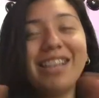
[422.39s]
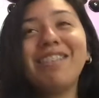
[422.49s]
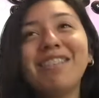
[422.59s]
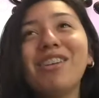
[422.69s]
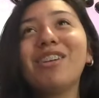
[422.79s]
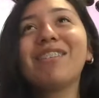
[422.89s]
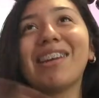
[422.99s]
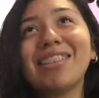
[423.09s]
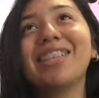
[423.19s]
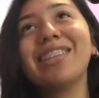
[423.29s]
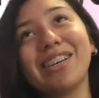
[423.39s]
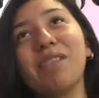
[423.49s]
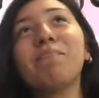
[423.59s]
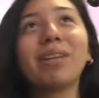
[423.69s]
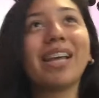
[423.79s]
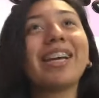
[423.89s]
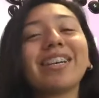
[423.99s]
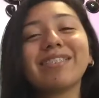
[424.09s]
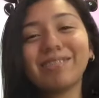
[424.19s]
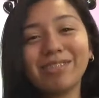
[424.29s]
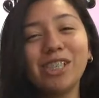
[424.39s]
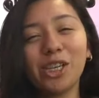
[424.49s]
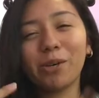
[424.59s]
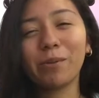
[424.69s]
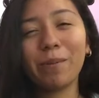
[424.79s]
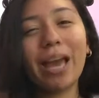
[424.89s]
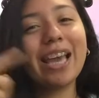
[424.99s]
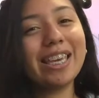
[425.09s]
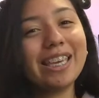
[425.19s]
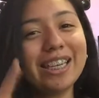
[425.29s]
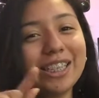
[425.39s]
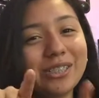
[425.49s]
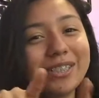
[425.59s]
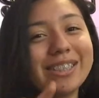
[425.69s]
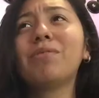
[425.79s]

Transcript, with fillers: It's easier said than done, but like, you know, you know?